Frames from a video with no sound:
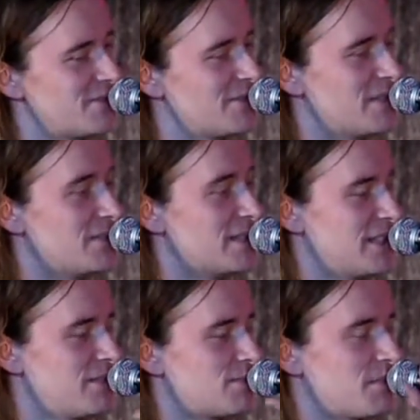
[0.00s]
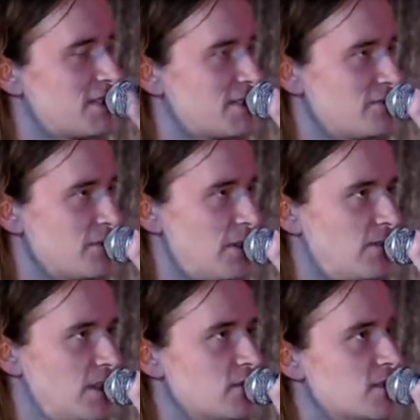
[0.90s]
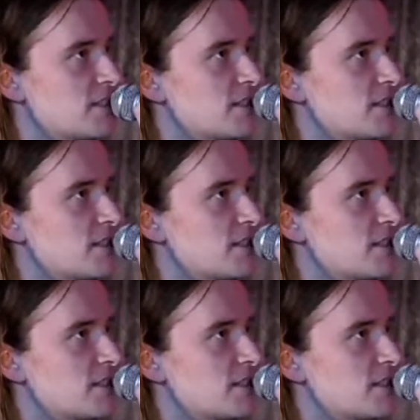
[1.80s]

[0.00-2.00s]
B.B. King especially, one of my favorites.